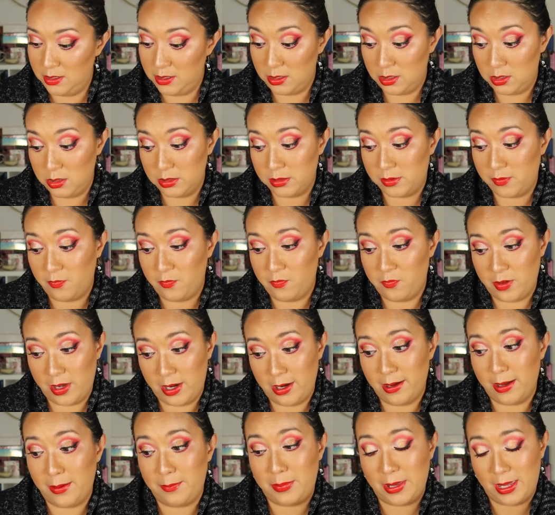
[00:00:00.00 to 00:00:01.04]
It looks
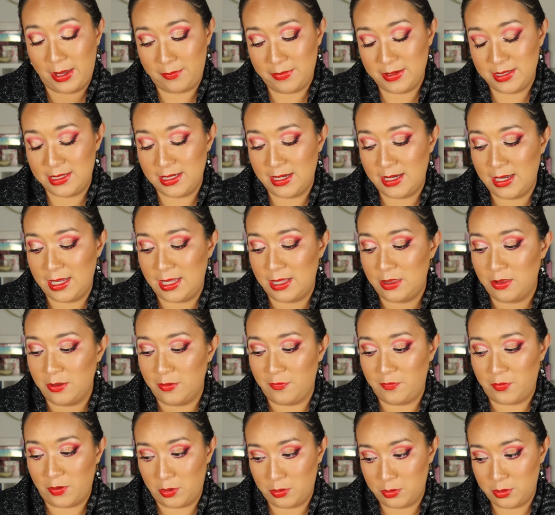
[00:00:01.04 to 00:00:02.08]
very pigmented in the
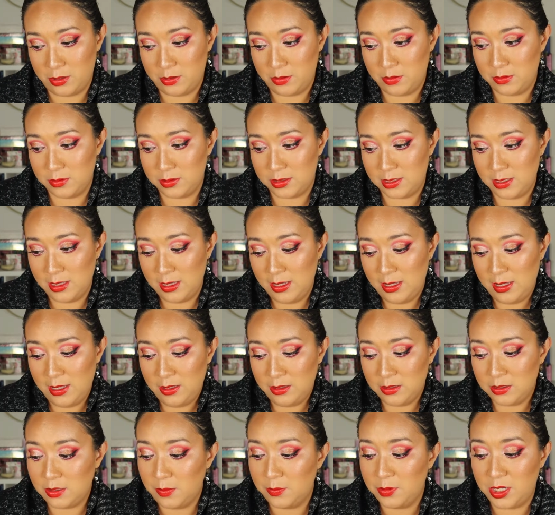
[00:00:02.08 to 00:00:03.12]
photos,
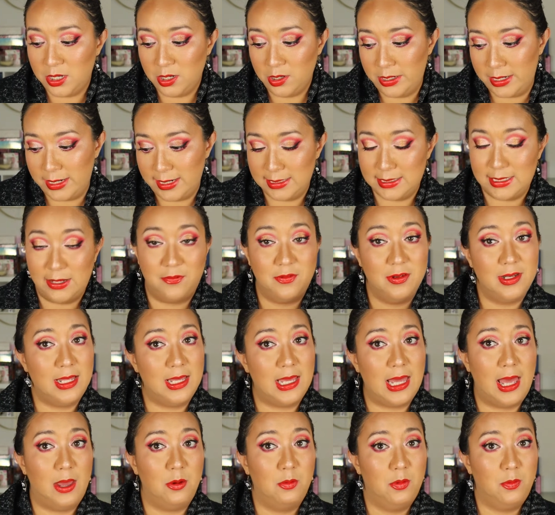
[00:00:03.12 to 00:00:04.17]
so I'm curious. I feel
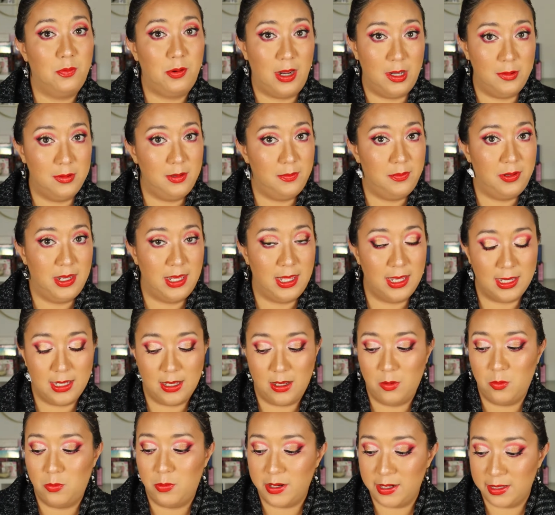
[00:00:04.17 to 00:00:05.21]
like I will probably pick
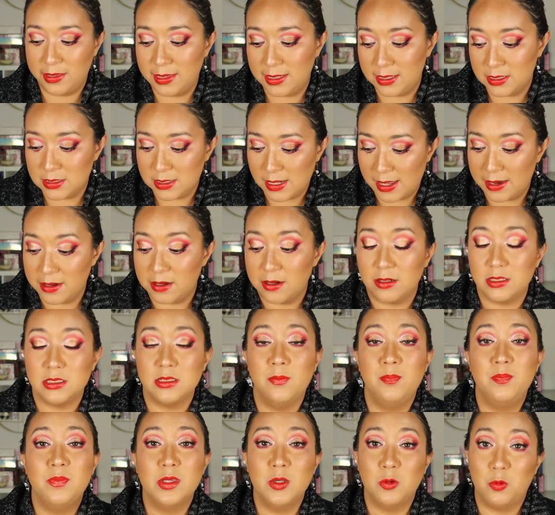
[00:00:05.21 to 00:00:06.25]
up one of these liners
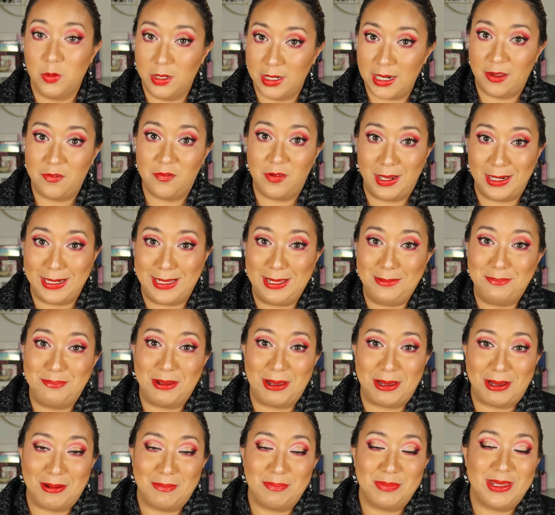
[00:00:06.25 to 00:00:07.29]
when I finally
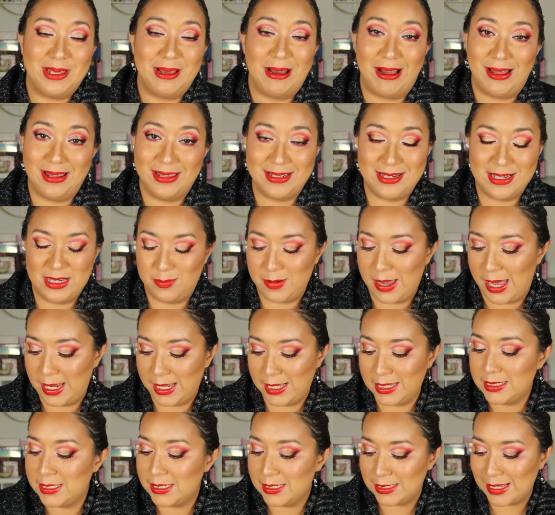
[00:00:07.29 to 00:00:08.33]
pick up the holiday
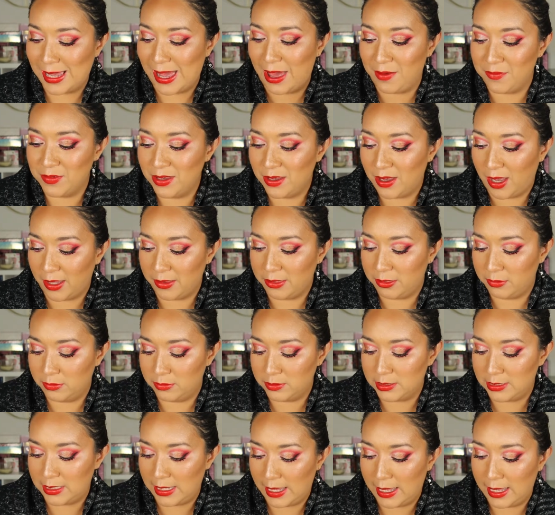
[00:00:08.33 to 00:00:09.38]
palettes, because I haven't got
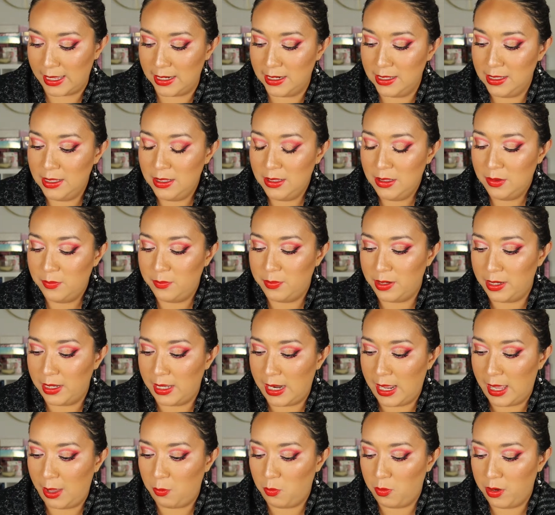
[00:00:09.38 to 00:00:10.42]
those yet, but
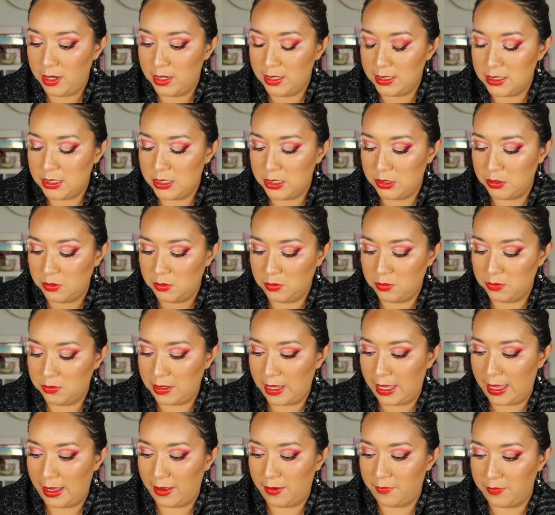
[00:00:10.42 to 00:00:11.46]
I wanted to
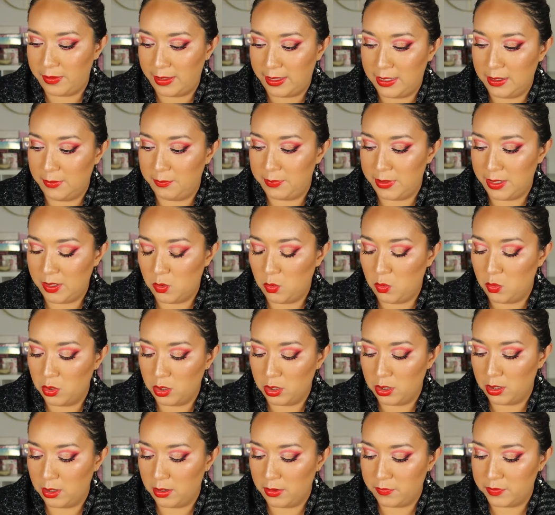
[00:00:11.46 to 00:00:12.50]
have like a big
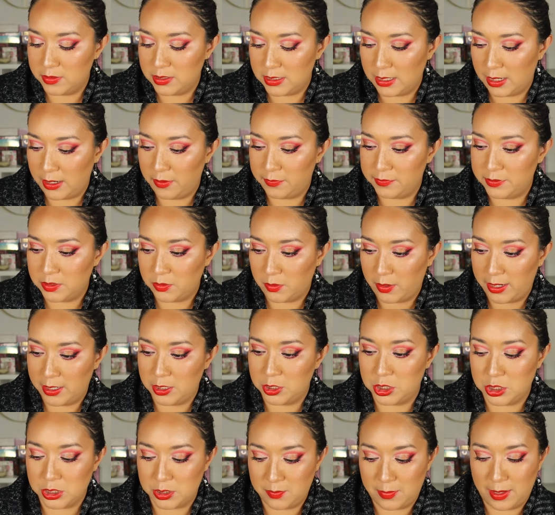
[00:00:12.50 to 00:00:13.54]
order of stuff so I could
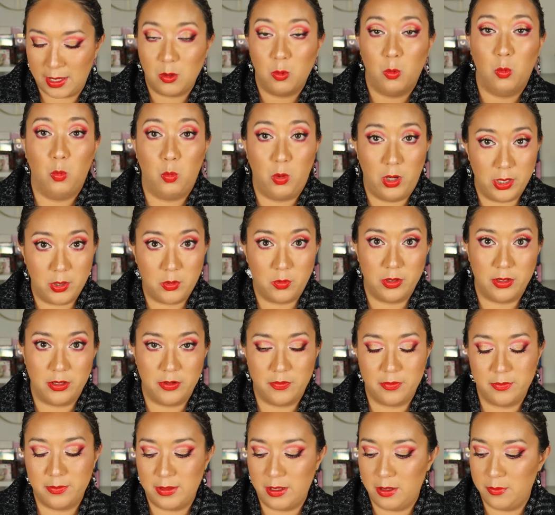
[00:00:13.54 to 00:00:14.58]
just make one order
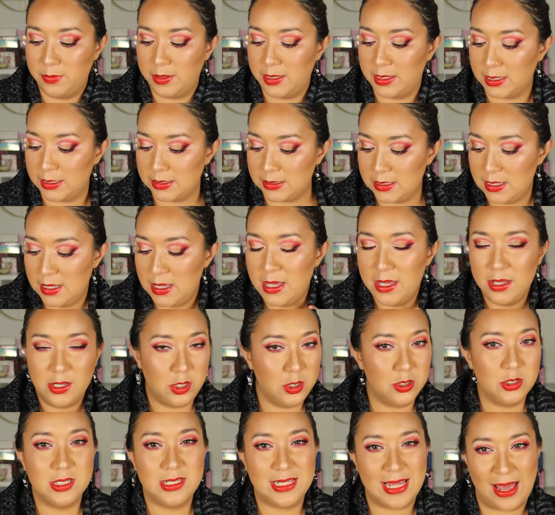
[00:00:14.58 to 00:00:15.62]
from them, because
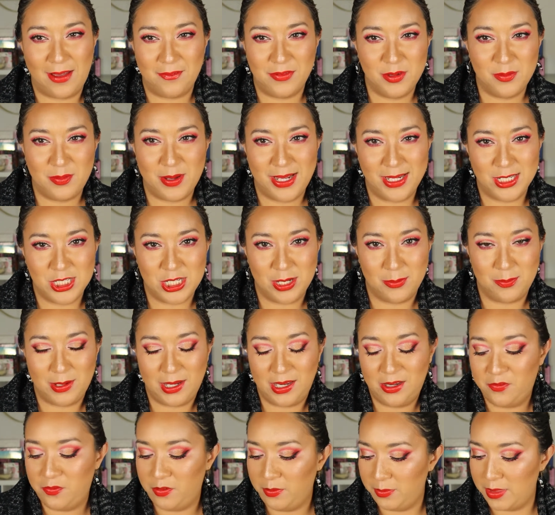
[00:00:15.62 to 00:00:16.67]
you usually have to pay
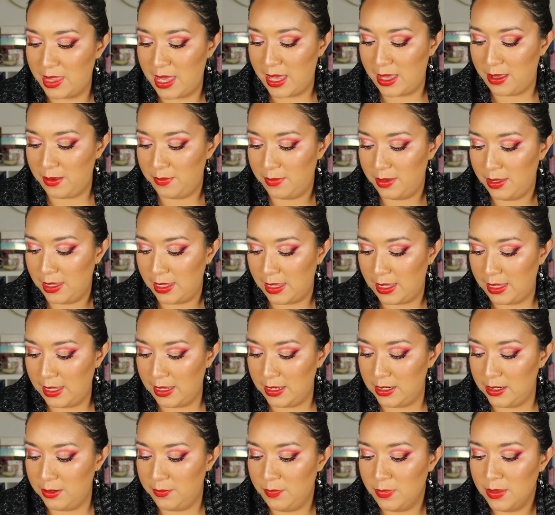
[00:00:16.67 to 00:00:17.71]
shipping from them,
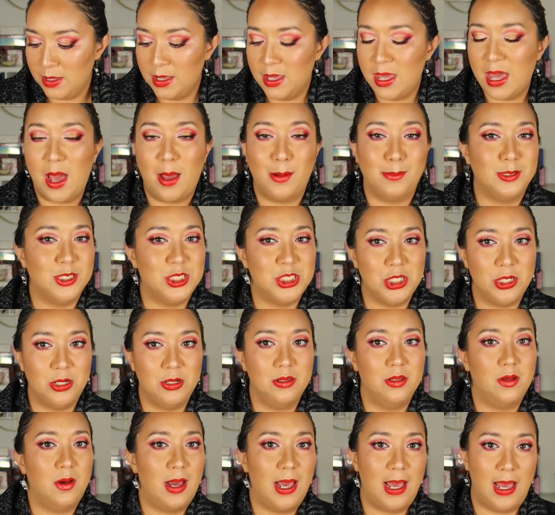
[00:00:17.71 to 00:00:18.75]
and I'm sure
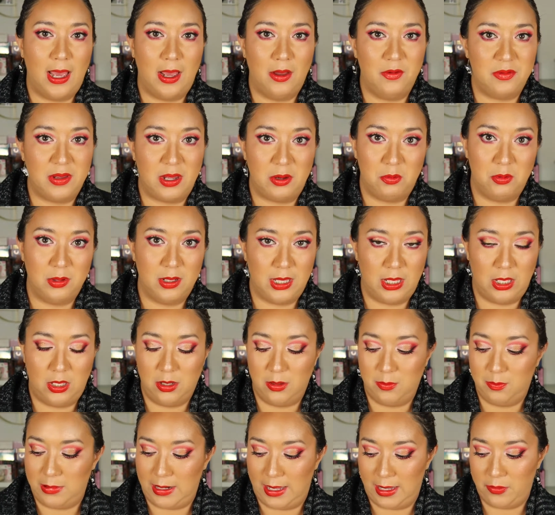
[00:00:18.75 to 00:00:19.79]
they'll have a really
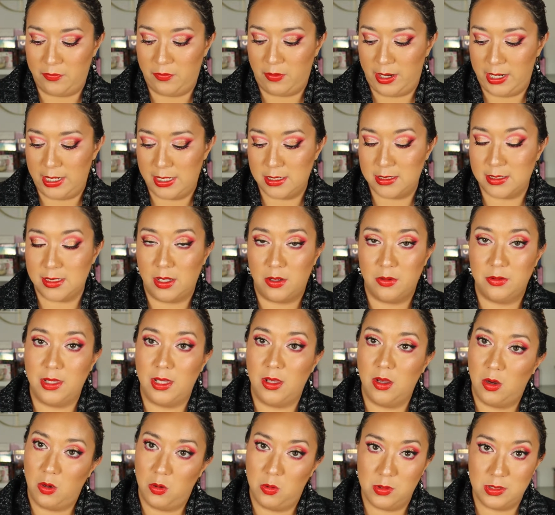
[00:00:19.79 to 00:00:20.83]
good Black Friday sale. They
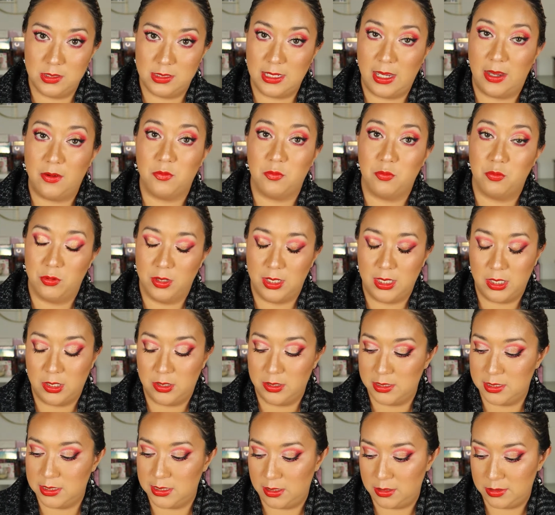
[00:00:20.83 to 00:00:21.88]
always have really
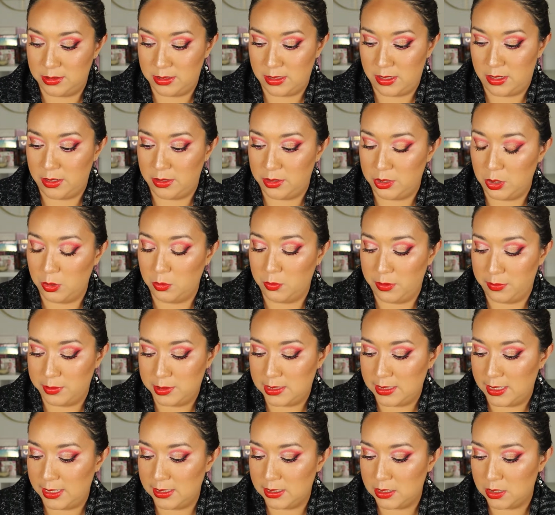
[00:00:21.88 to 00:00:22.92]
good sales on their
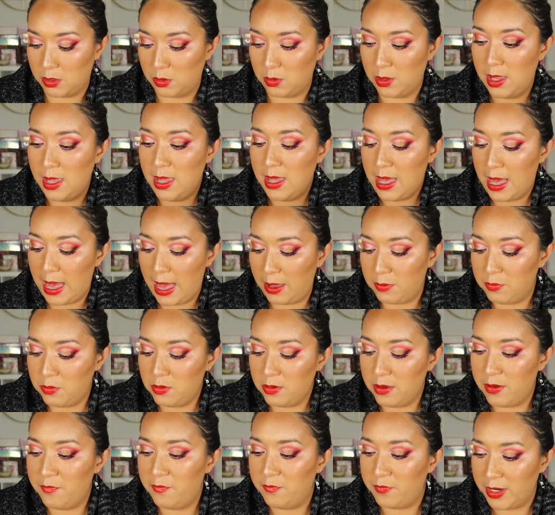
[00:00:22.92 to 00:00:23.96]
website, so I
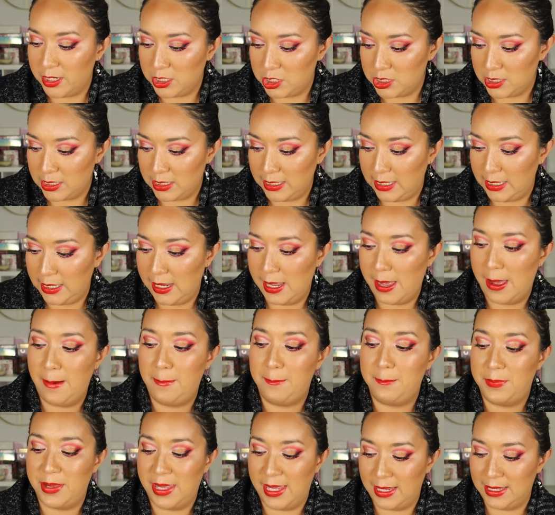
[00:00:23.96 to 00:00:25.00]
will eventually
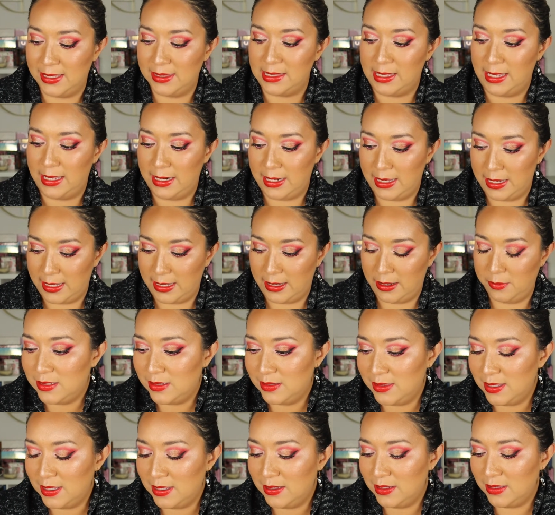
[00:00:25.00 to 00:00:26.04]
pick that up.
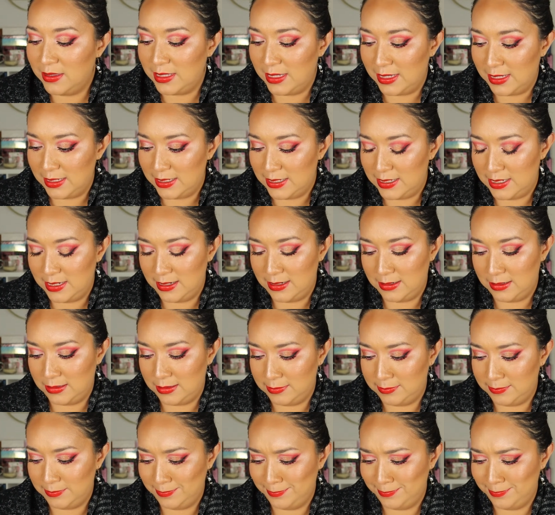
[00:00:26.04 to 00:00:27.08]
So then this,
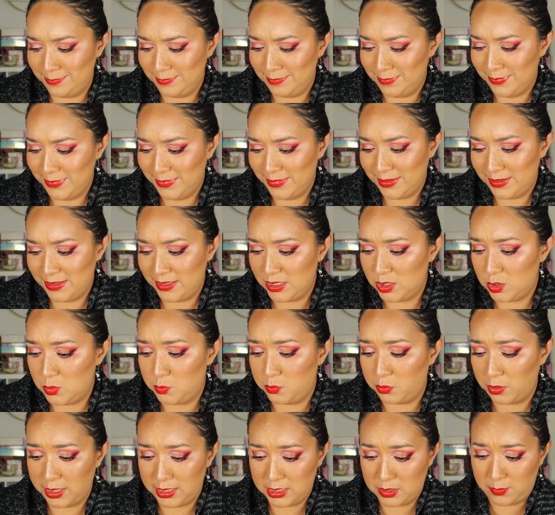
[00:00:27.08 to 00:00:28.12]
this
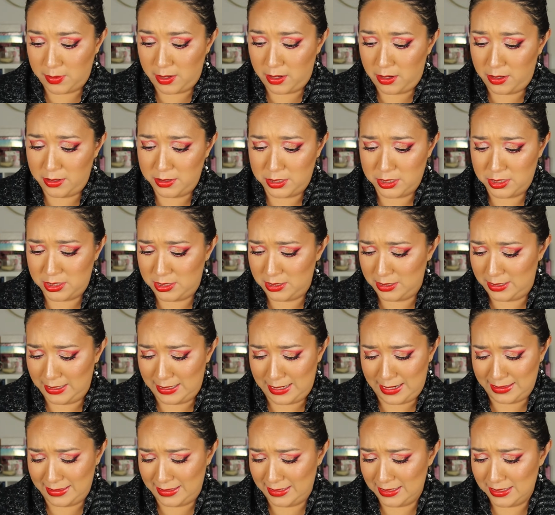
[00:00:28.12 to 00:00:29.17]
breaks my heart just looking
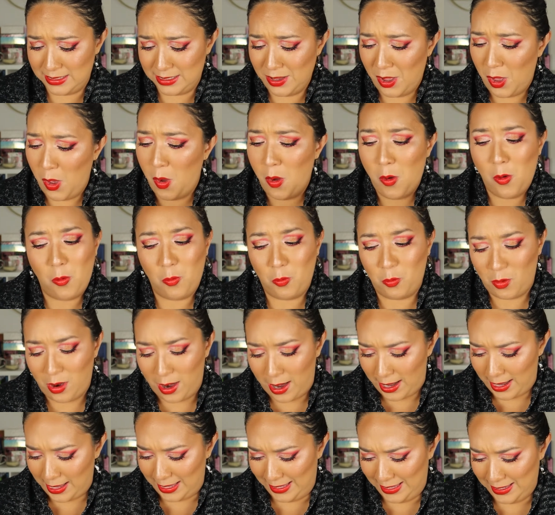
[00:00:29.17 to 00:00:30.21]
at this.
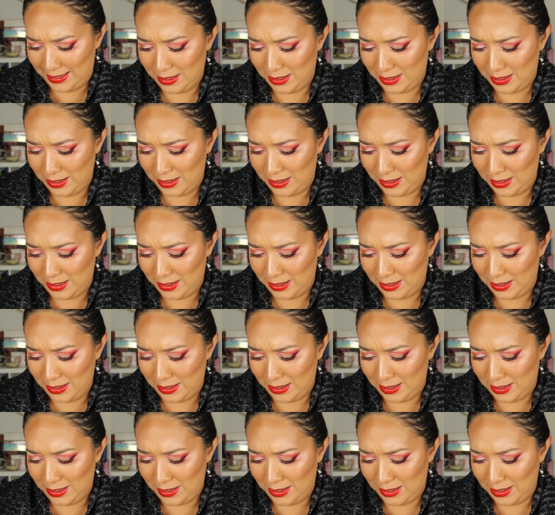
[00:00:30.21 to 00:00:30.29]
Why?